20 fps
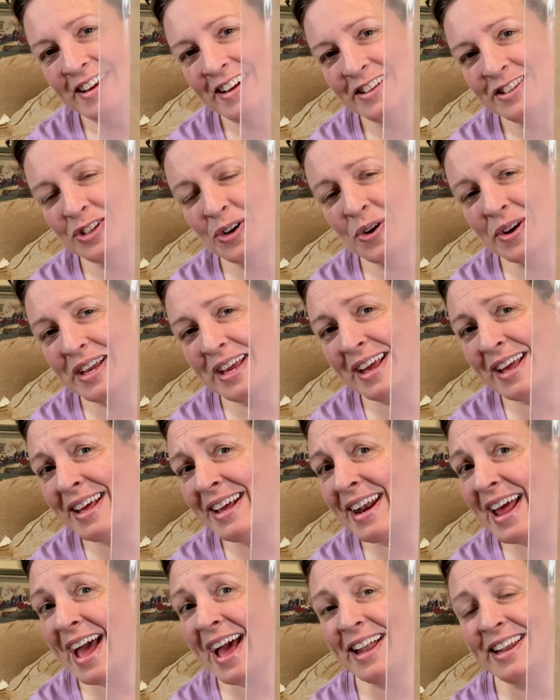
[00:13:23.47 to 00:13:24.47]
So
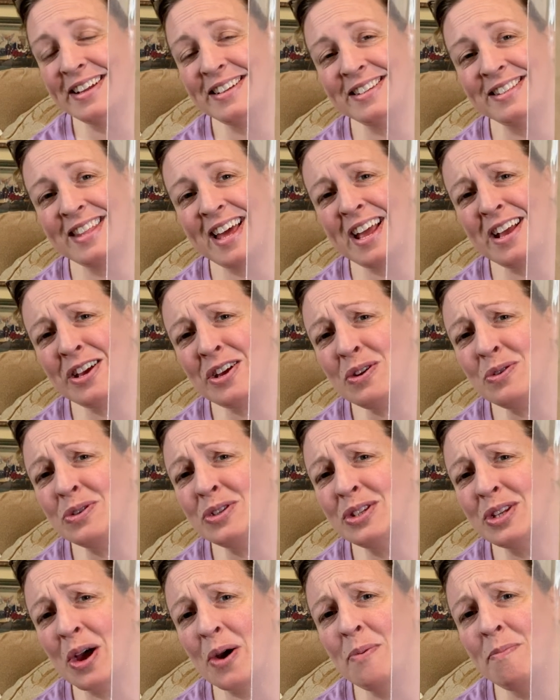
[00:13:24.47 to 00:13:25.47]
again, Alice, thank you
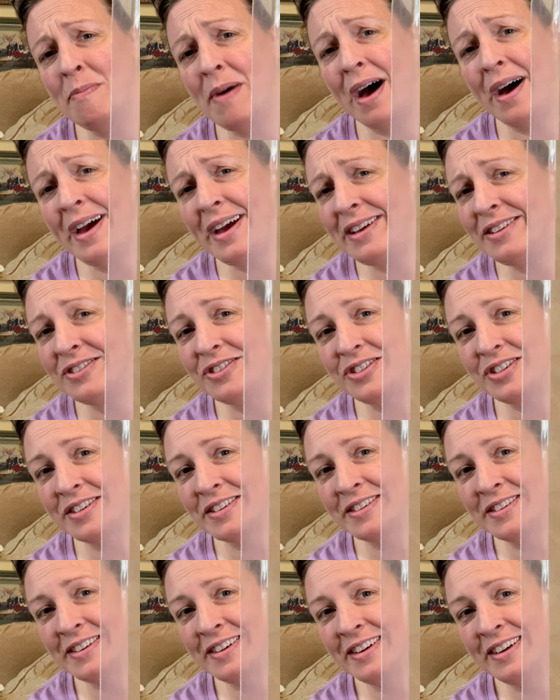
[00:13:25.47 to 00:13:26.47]
so much.
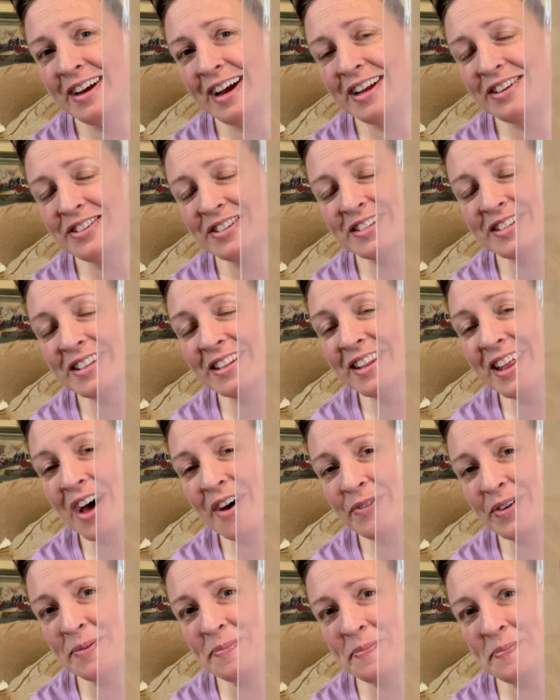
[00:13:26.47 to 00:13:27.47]
I just love
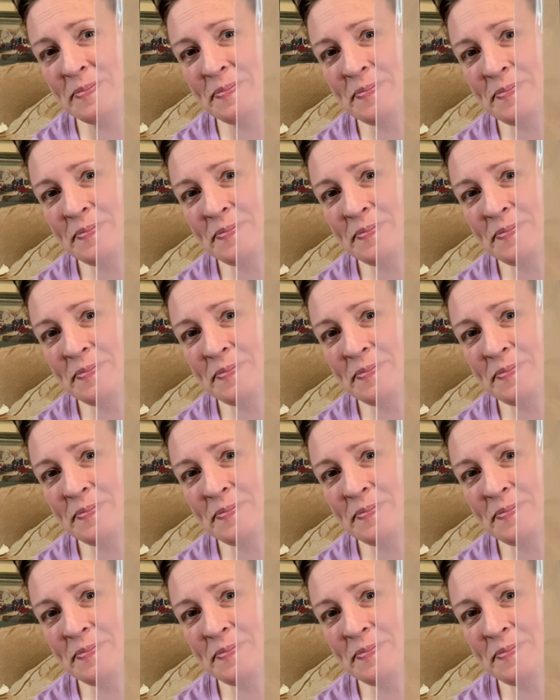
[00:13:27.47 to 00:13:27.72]
them.